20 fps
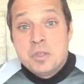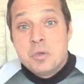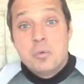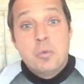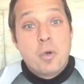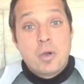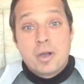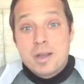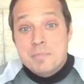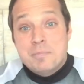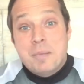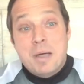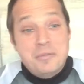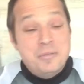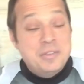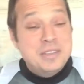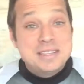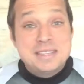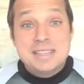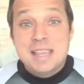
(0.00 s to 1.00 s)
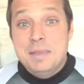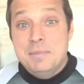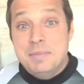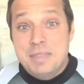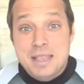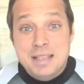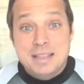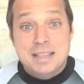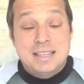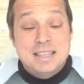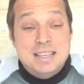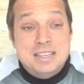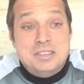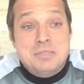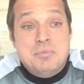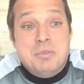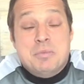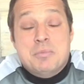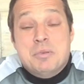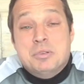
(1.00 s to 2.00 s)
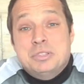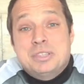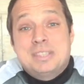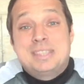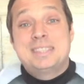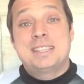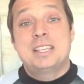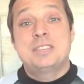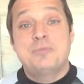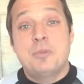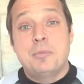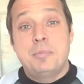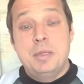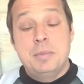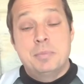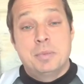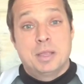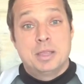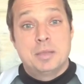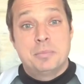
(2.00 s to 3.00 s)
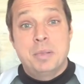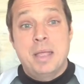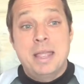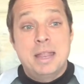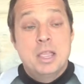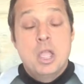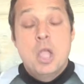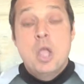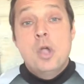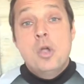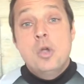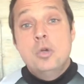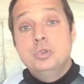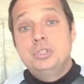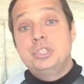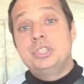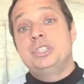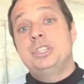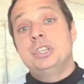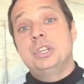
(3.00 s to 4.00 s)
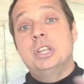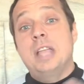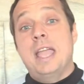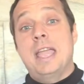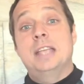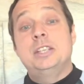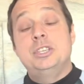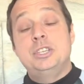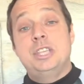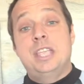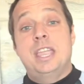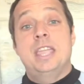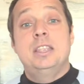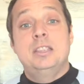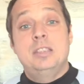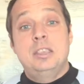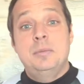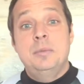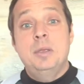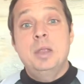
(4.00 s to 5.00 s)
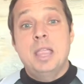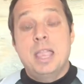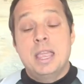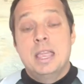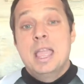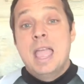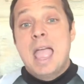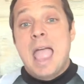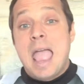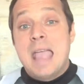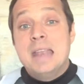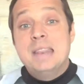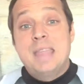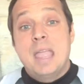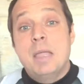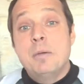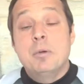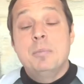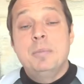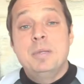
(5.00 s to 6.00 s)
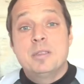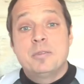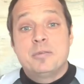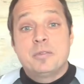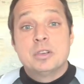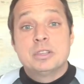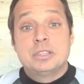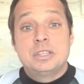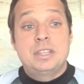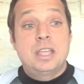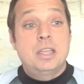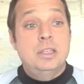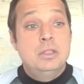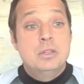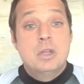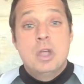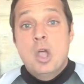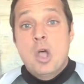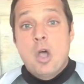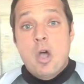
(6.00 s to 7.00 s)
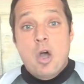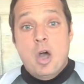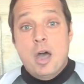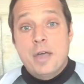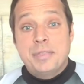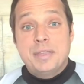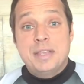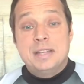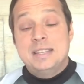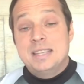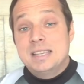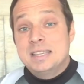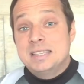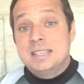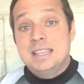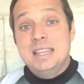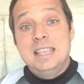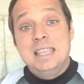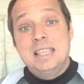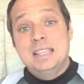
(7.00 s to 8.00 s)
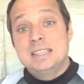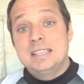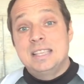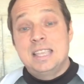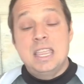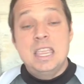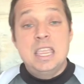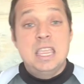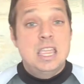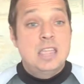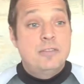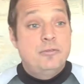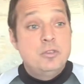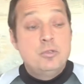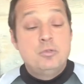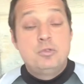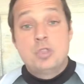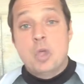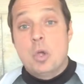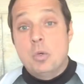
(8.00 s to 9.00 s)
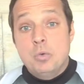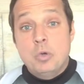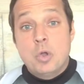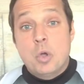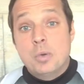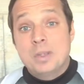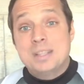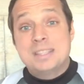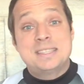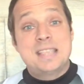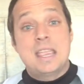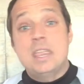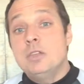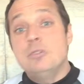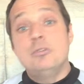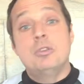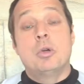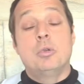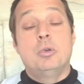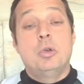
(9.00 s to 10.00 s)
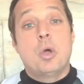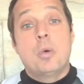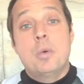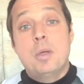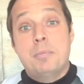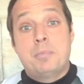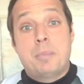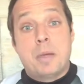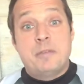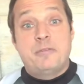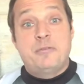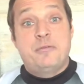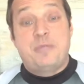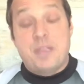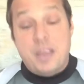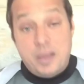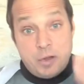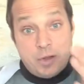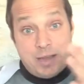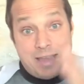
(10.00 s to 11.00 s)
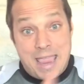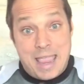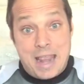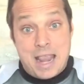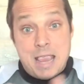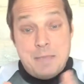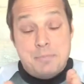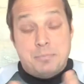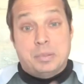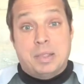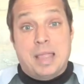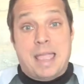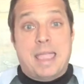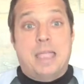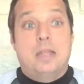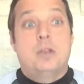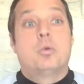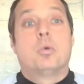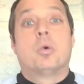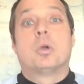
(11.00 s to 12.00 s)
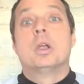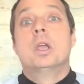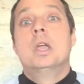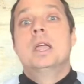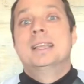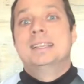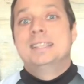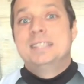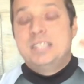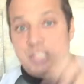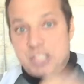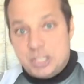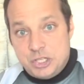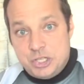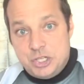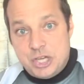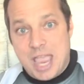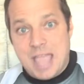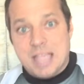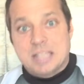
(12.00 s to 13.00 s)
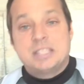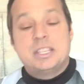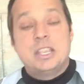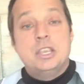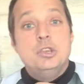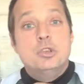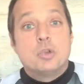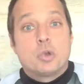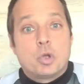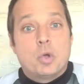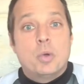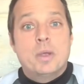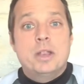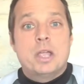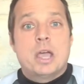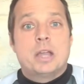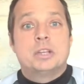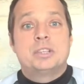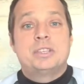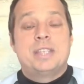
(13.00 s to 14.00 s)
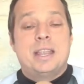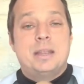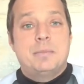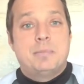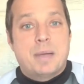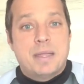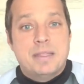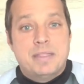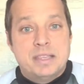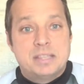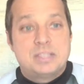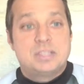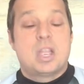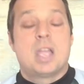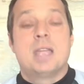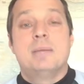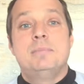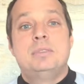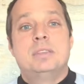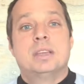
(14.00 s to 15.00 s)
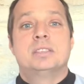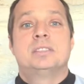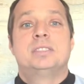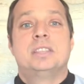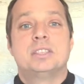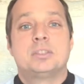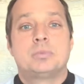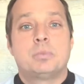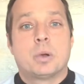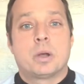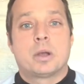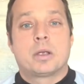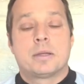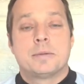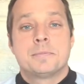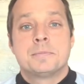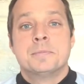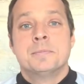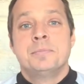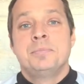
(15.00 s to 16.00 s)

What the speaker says: Warren Buffett, same thing. Like, these are some of the most successful people on the planet who still educate and communicate. And they will be the first to tell you, authenticity is key. If you don't know it, say you don't know it, but get a plan or suggest that you're going to understand it by this time. Does this work?